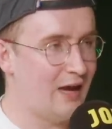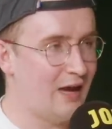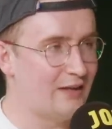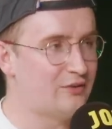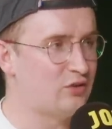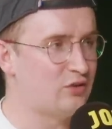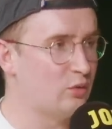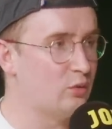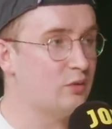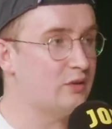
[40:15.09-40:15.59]
and
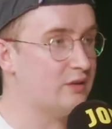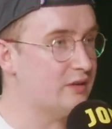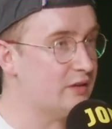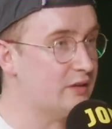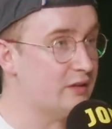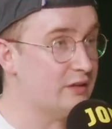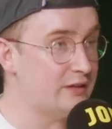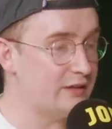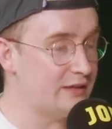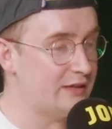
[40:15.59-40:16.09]
so
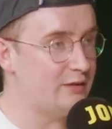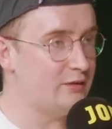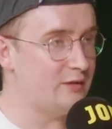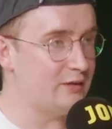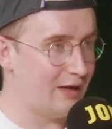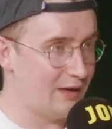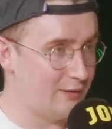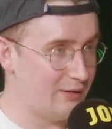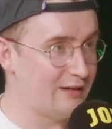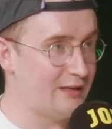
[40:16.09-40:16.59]
he,
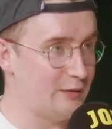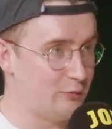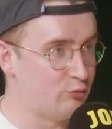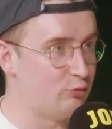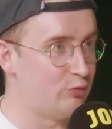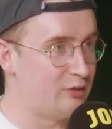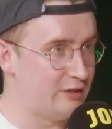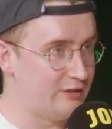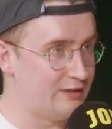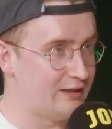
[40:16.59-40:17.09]
I think he was
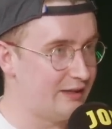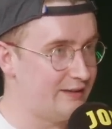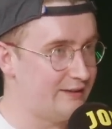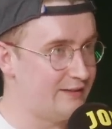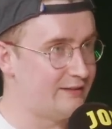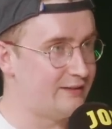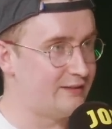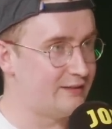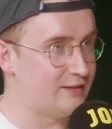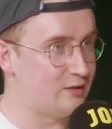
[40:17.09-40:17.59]
really
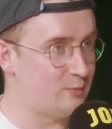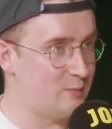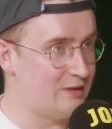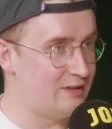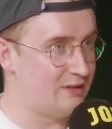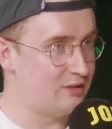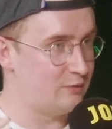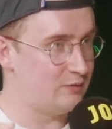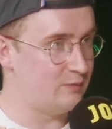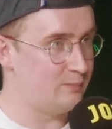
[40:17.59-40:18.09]
delighted to be in
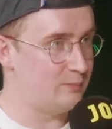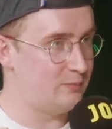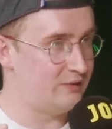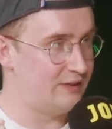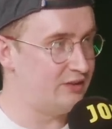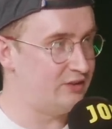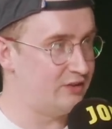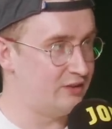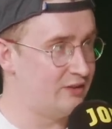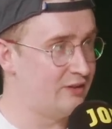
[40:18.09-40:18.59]
this
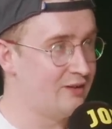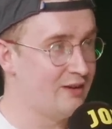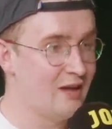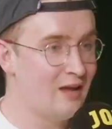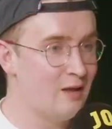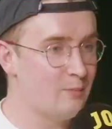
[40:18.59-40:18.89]
position,